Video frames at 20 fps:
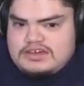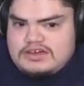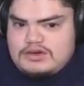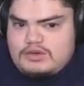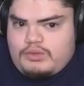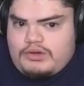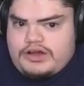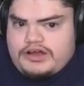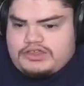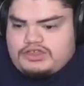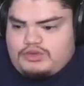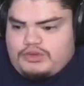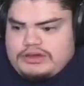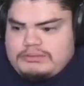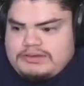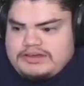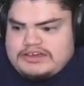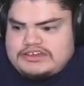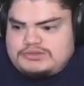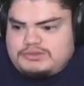We're on three
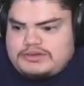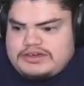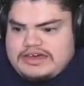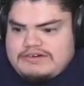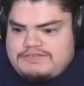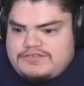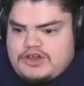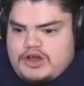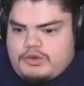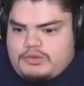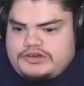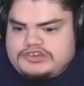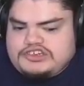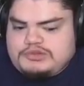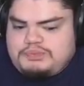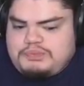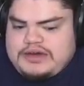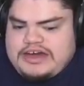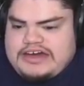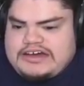because we have no
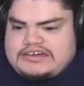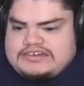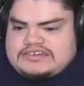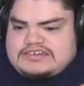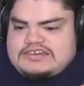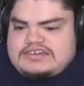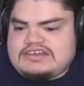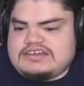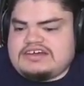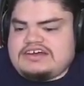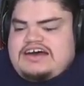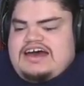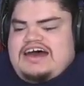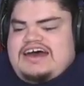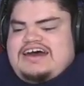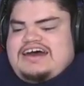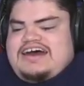respect. Nope.